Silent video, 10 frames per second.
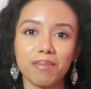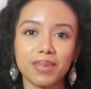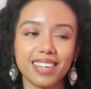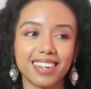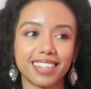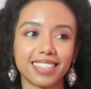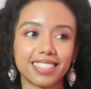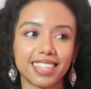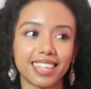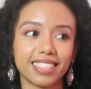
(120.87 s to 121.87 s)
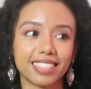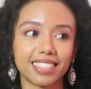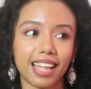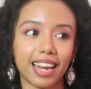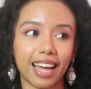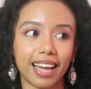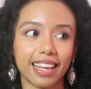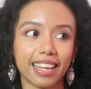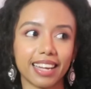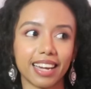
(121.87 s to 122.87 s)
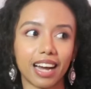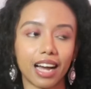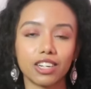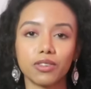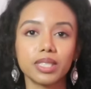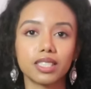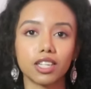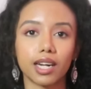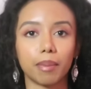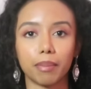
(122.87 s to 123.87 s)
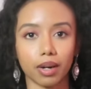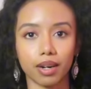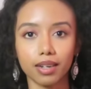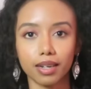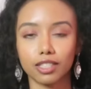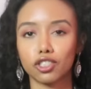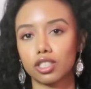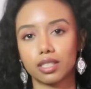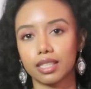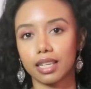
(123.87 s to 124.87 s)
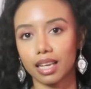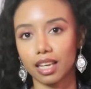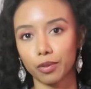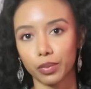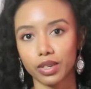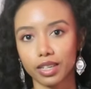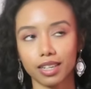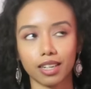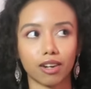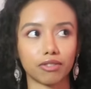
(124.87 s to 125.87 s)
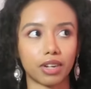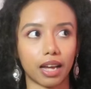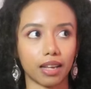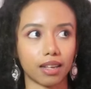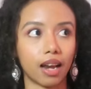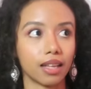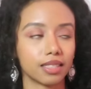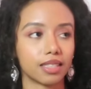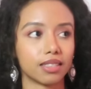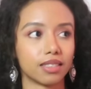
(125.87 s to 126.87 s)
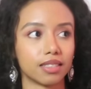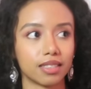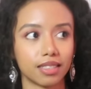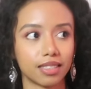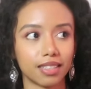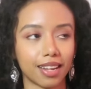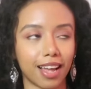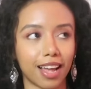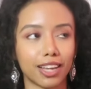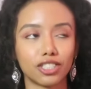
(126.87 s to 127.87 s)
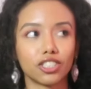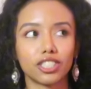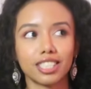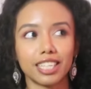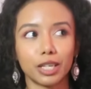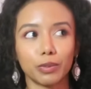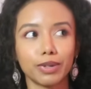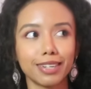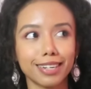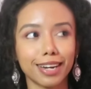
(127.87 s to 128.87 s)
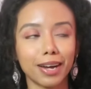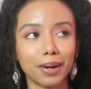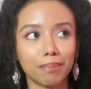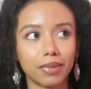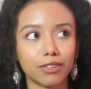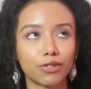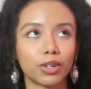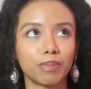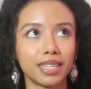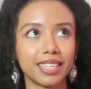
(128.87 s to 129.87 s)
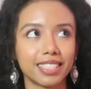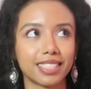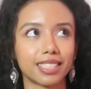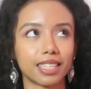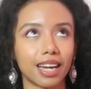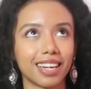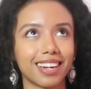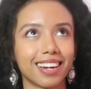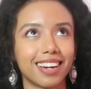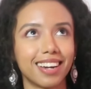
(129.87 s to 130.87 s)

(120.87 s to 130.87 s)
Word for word: because it's uh, like, I know it's not a book, it's just an ebook of like less than, it's just an ebook, but for me it's like